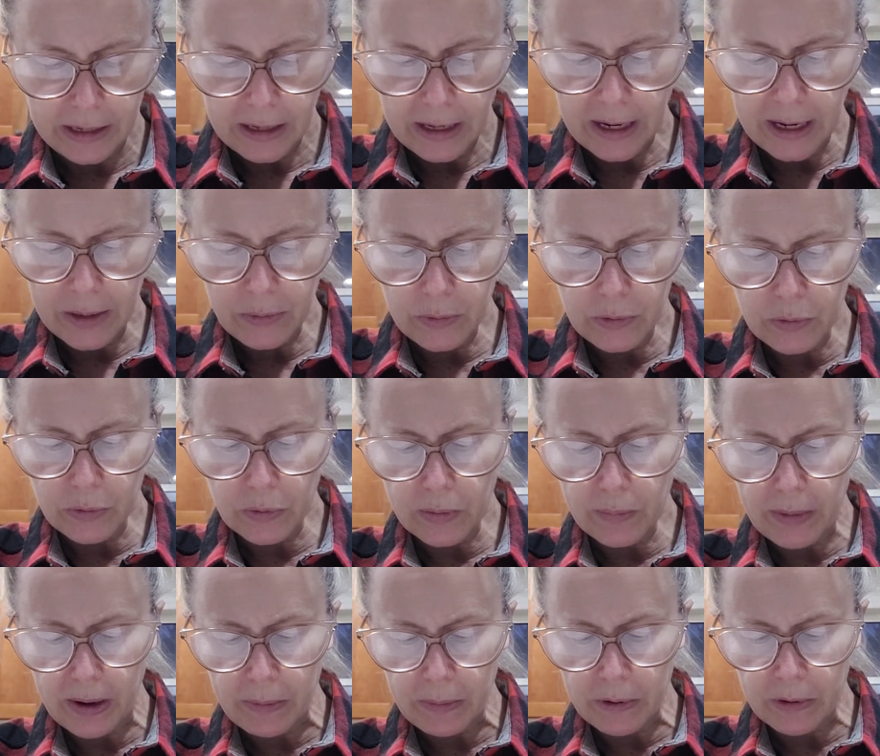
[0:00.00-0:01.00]
I will
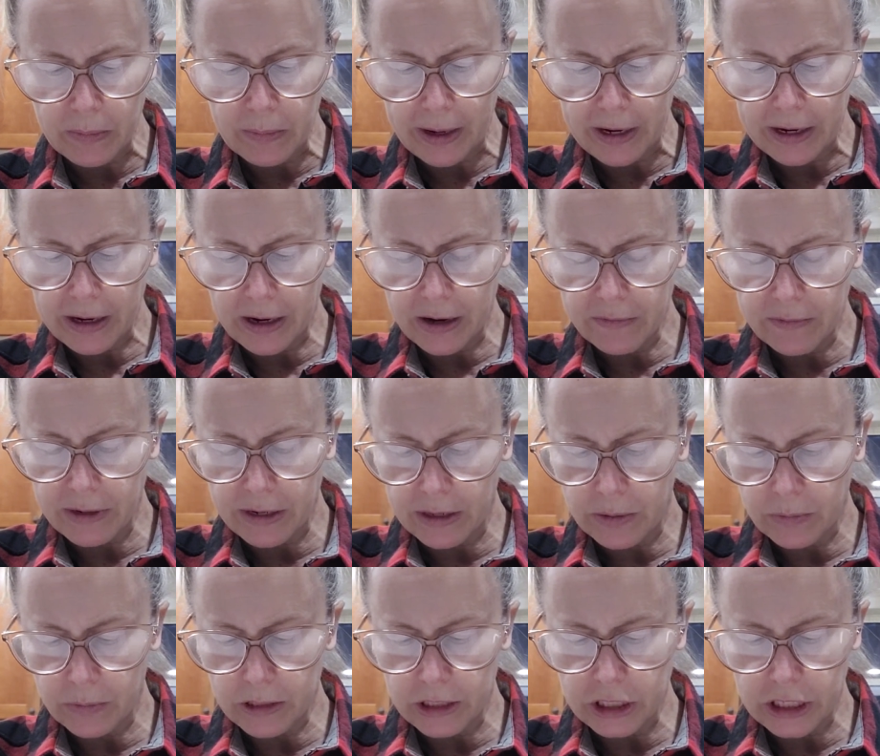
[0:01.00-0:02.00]
remember my
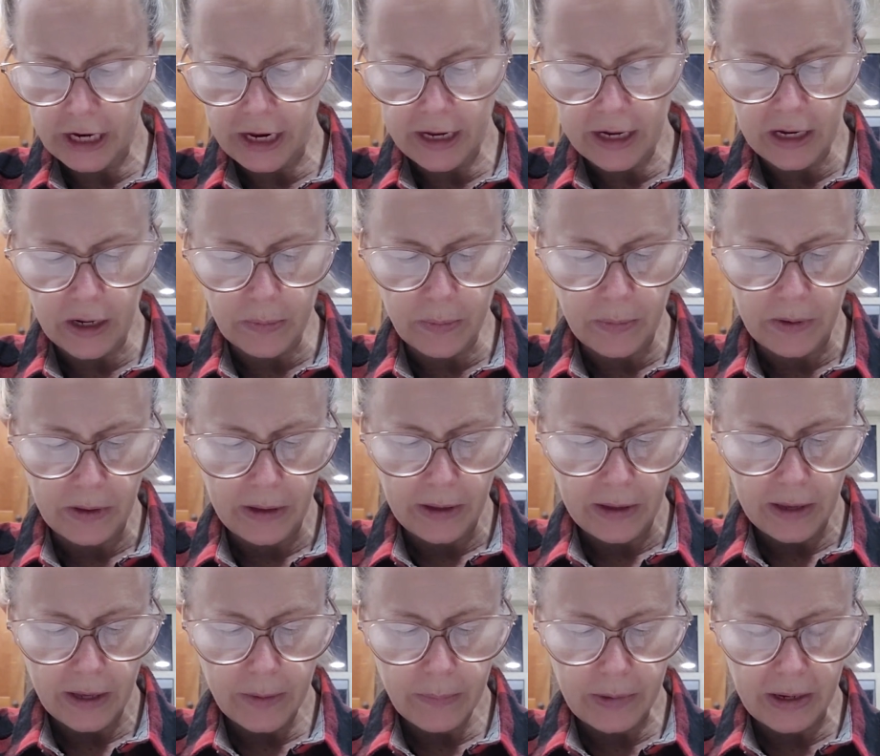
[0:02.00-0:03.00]
covenant with Jacob
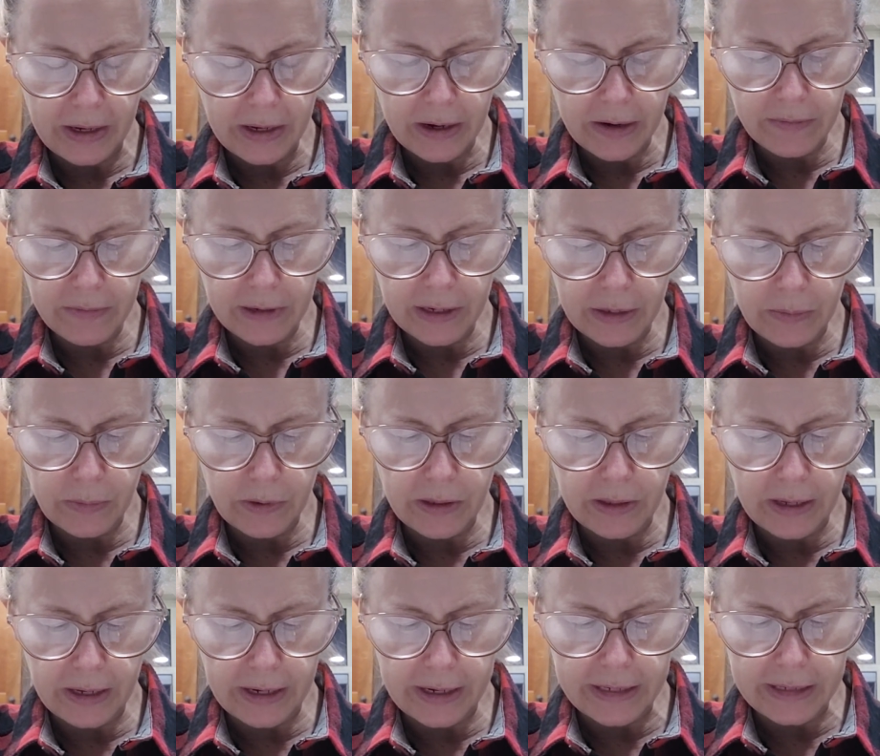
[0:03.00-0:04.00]
and my covenant with
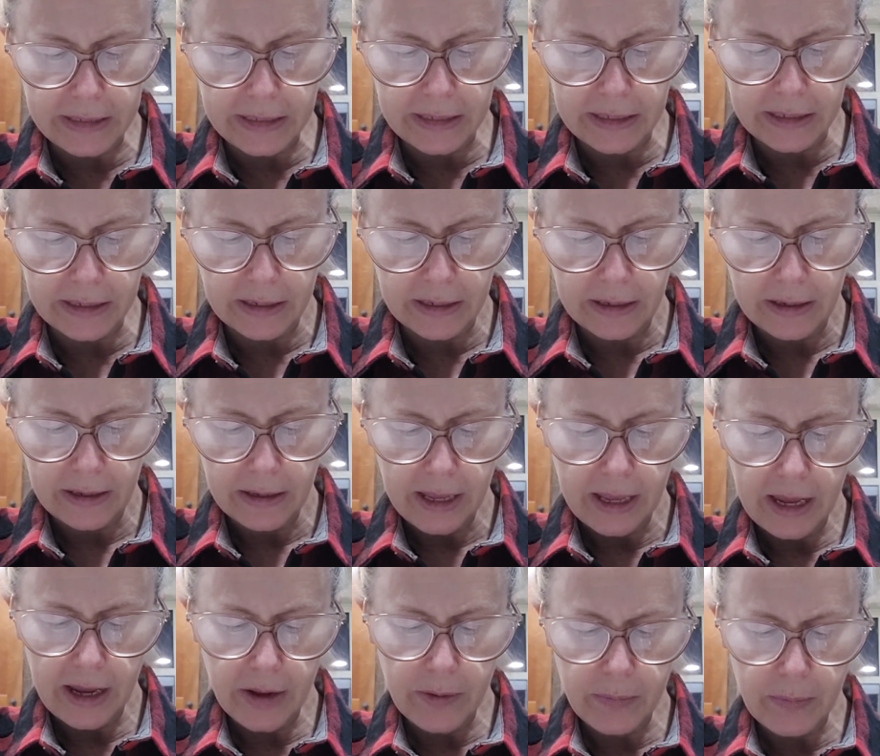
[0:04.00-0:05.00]
Isaac
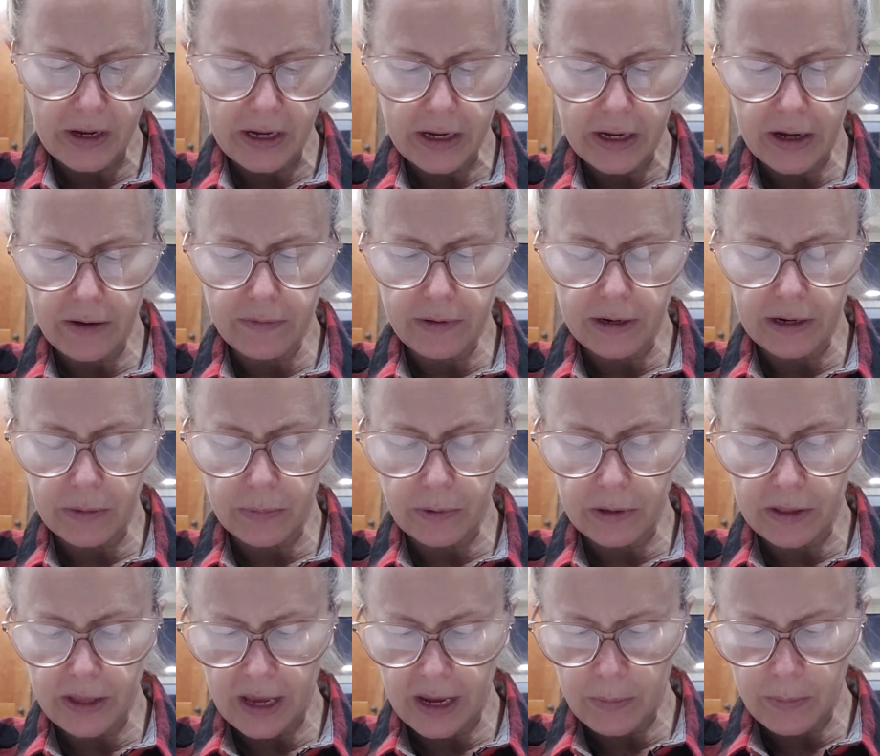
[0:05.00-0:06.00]
and my covenant
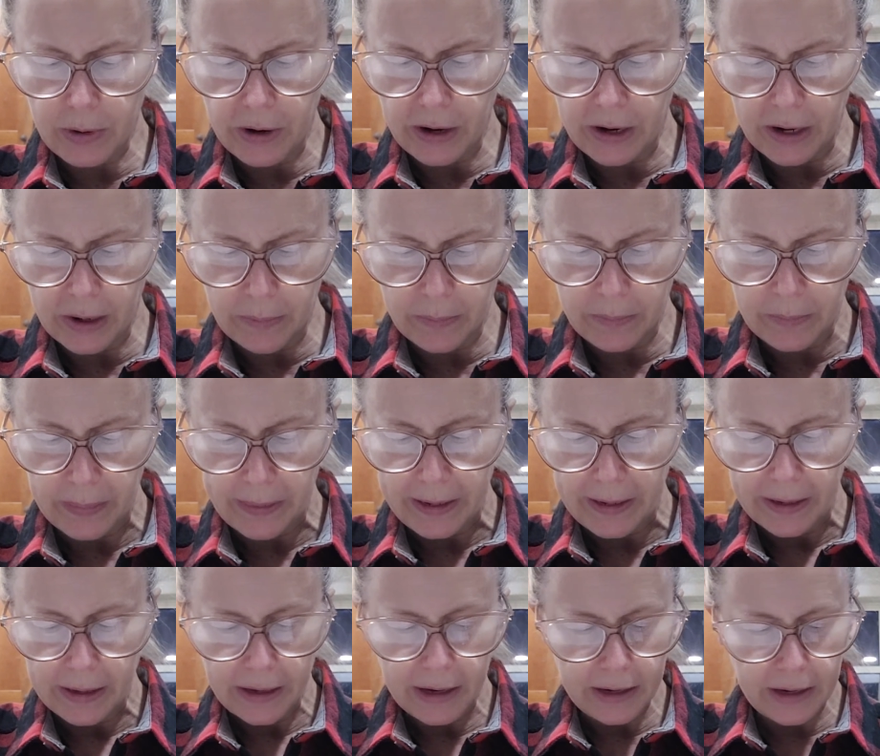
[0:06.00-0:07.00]
with Abraham,
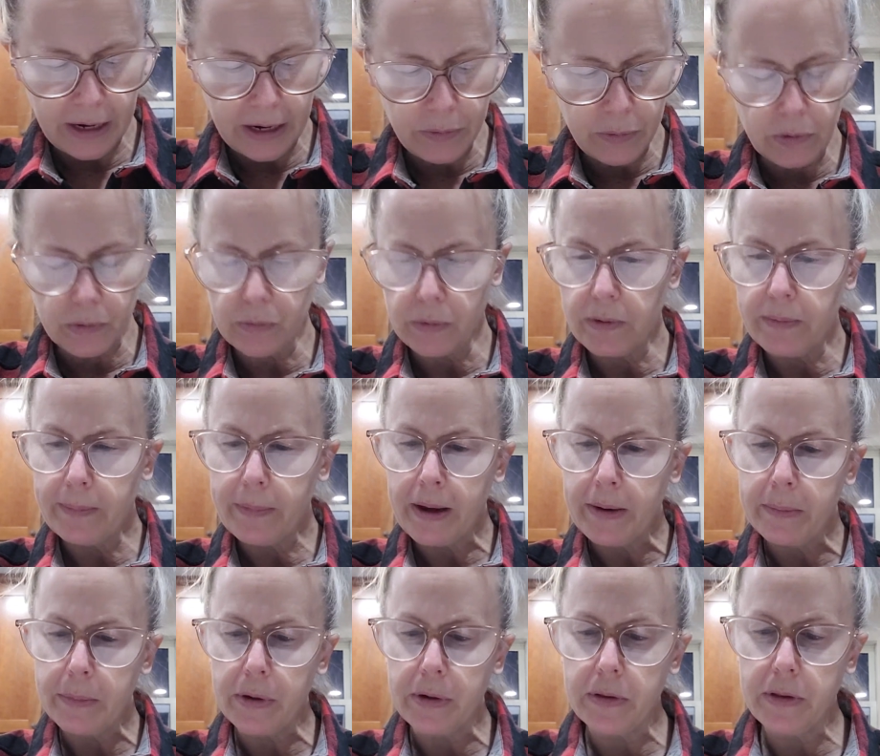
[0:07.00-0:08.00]
and I will
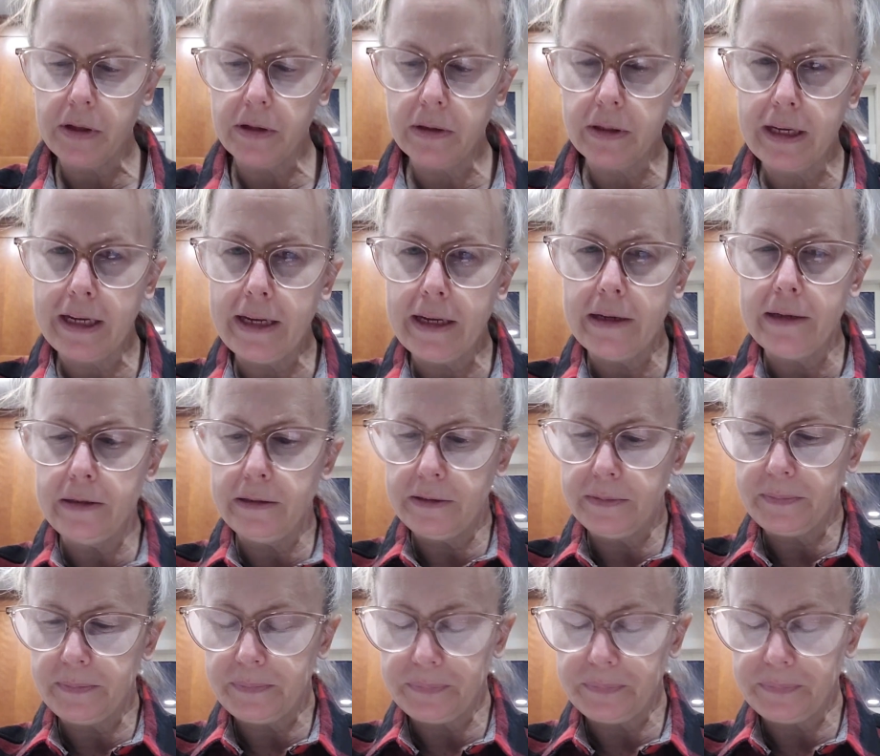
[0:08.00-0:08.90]
remember the land.